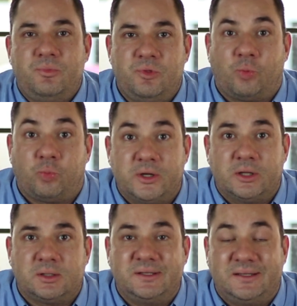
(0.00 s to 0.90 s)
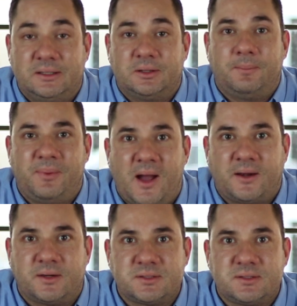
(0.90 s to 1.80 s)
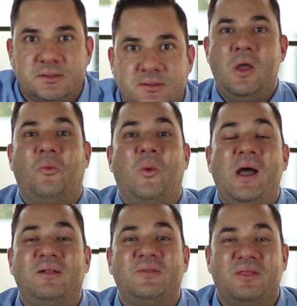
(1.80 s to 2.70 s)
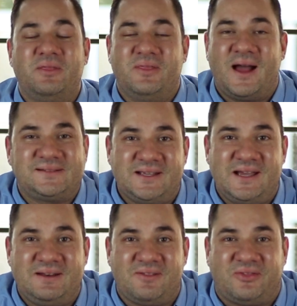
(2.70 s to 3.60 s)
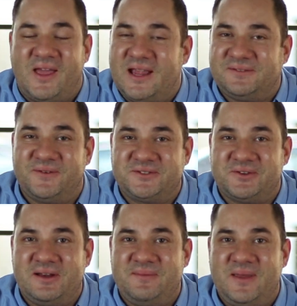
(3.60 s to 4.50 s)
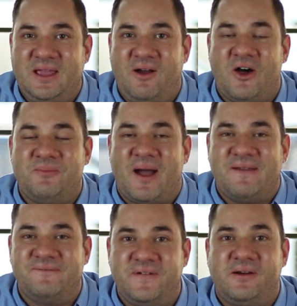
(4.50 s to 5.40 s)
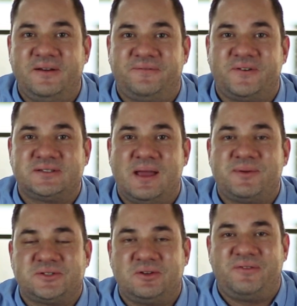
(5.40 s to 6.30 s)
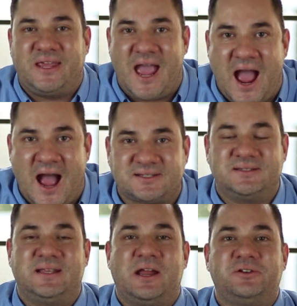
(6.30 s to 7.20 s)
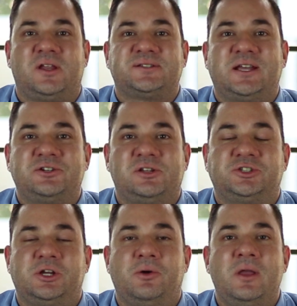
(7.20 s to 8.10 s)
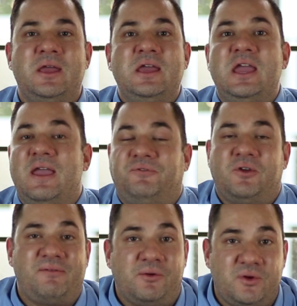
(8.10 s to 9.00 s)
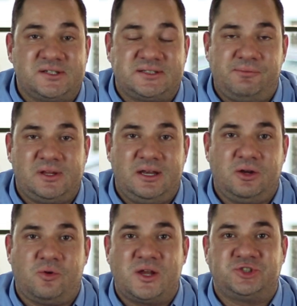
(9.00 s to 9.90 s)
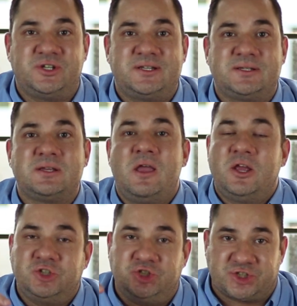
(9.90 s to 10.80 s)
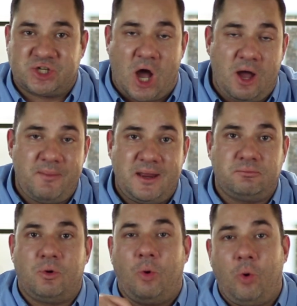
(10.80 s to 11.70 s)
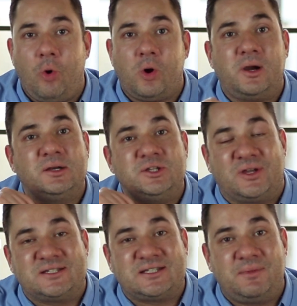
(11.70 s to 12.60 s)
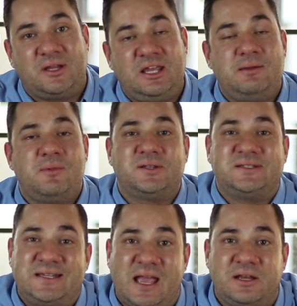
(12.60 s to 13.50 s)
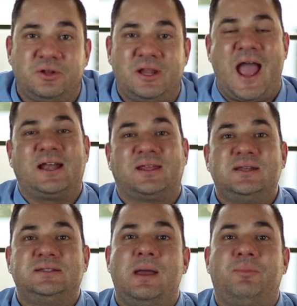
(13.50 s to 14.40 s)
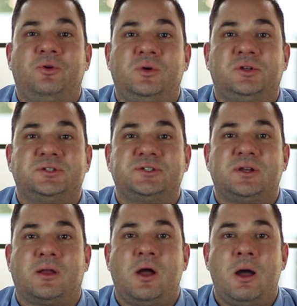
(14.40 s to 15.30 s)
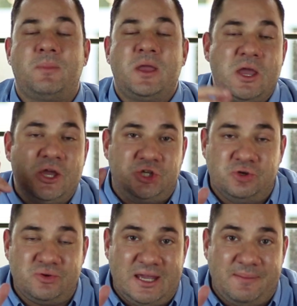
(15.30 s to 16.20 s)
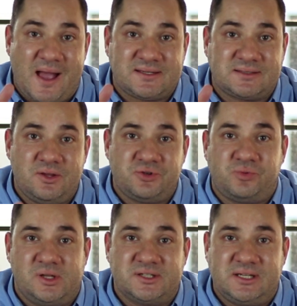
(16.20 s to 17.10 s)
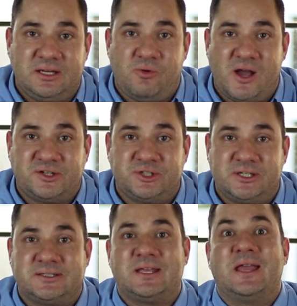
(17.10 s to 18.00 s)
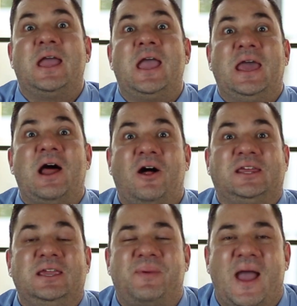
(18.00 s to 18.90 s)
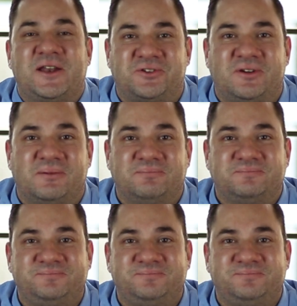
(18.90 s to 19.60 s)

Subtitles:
the real deal buyers. Well, that's it. Thanks for joining me on my very first episode of the Ask Daniel Los Angeles show. If you have any real estate related questions, just comment, or you can send me an email, daniel@contemporealtors.com. You keep asking those real estate questions and I'll keep answering them.